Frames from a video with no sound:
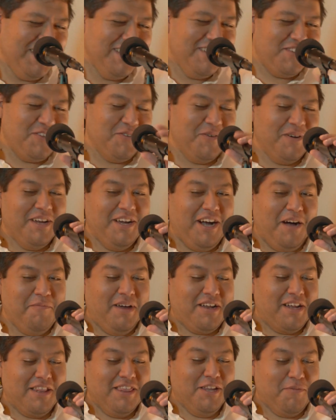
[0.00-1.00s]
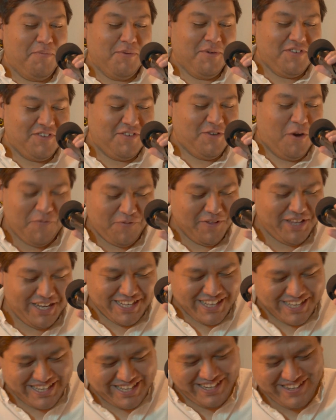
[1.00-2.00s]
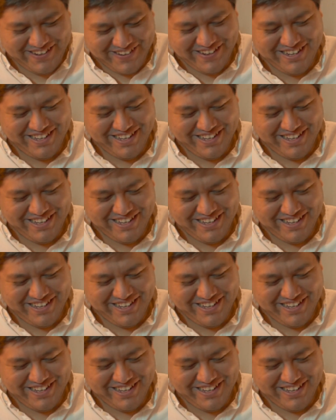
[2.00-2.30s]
Sir, I'm not a liberal snowflake like you.